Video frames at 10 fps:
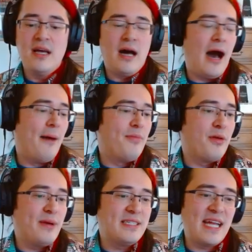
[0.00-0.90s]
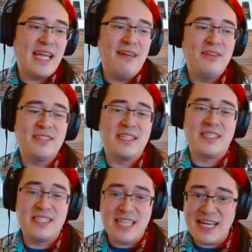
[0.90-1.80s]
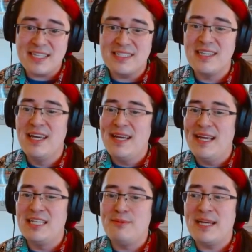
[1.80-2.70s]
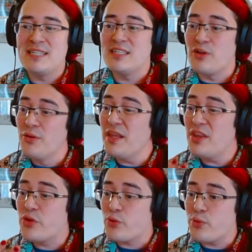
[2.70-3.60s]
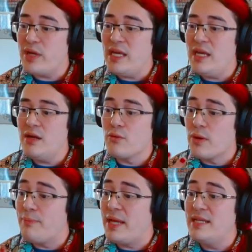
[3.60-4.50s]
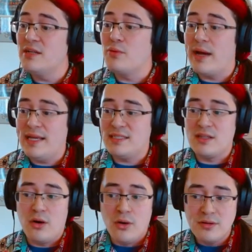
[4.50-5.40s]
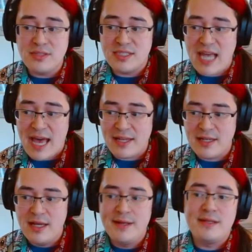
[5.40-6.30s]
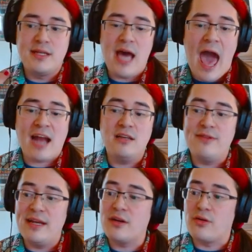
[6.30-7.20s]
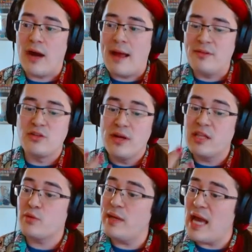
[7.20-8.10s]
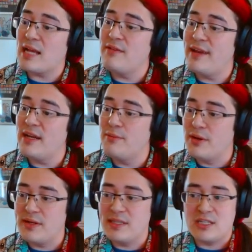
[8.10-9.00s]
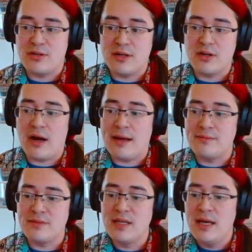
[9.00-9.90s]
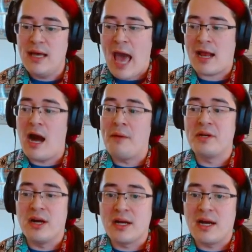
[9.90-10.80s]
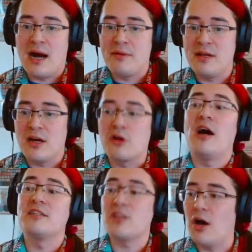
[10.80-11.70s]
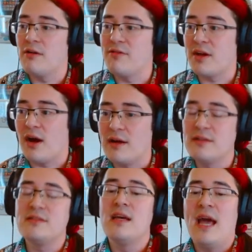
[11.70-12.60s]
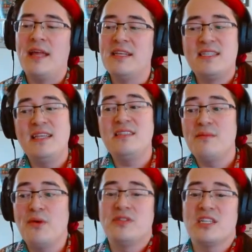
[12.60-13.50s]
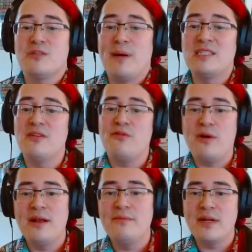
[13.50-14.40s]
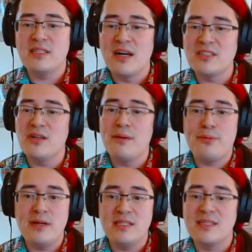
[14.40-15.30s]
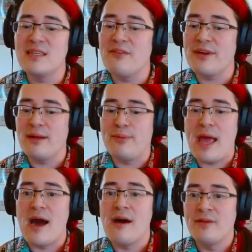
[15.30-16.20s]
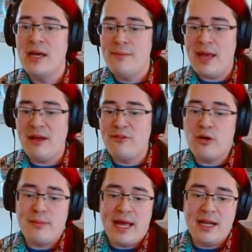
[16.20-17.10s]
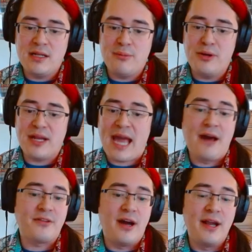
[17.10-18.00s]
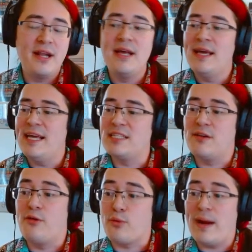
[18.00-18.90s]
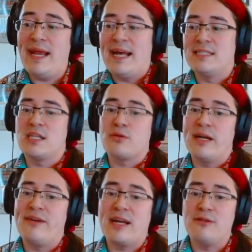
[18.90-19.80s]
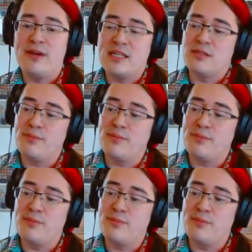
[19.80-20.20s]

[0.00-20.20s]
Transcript: The reason I gave this a 6 is because there's only 3 repeated ways in the whole set to activate a crime. There's only 3 activated abilities that trigger crimes at common or uncommon across all of the cards. And this is the most expensive one, but it's also a pretty significant payoff. Paying 4 mana to put a counter on it is great as a threat of activation.